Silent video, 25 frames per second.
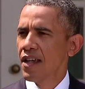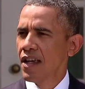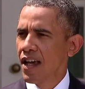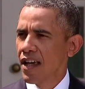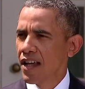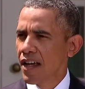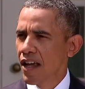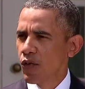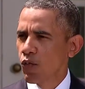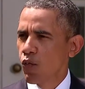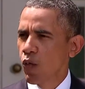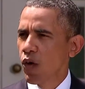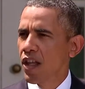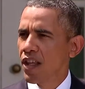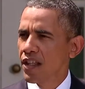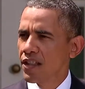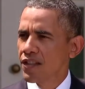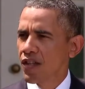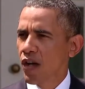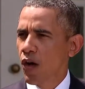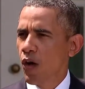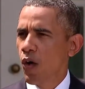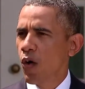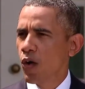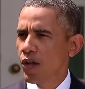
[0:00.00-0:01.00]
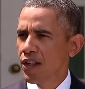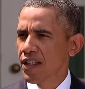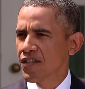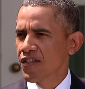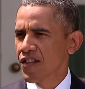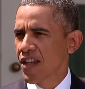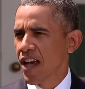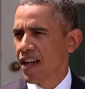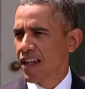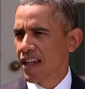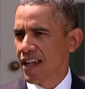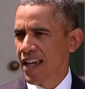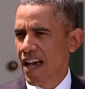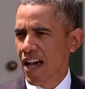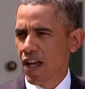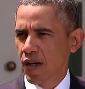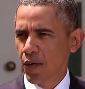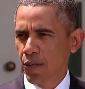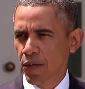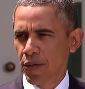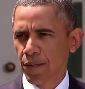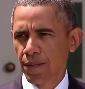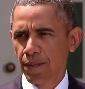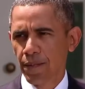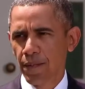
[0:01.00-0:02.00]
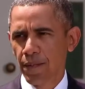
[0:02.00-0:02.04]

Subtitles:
and unwilling to hold Assad accountable.